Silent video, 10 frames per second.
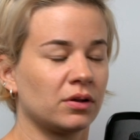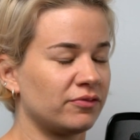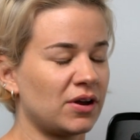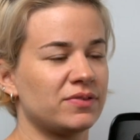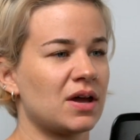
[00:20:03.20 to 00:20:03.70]

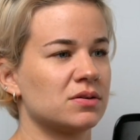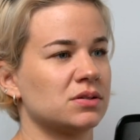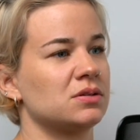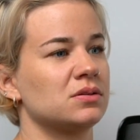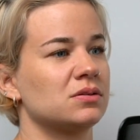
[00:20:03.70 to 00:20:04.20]

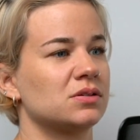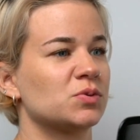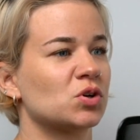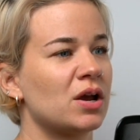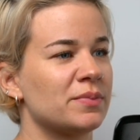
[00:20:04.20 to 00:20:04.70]
5,000
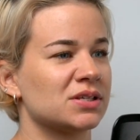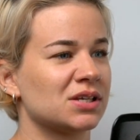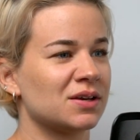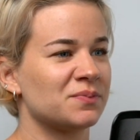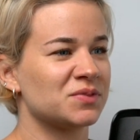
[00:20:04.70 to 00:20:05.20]
subscribers.
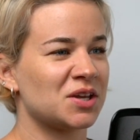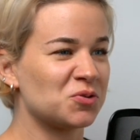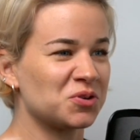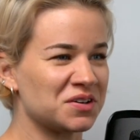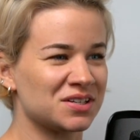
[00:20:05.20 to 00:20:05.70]
They're
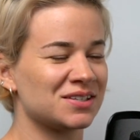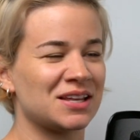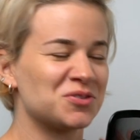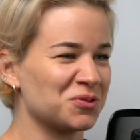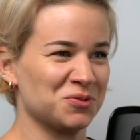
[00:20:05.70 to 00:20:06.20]

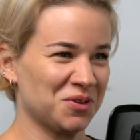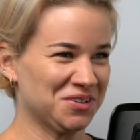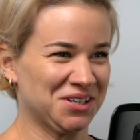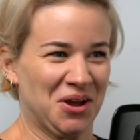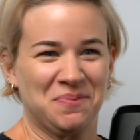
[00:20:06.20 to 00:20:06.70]
not all going to go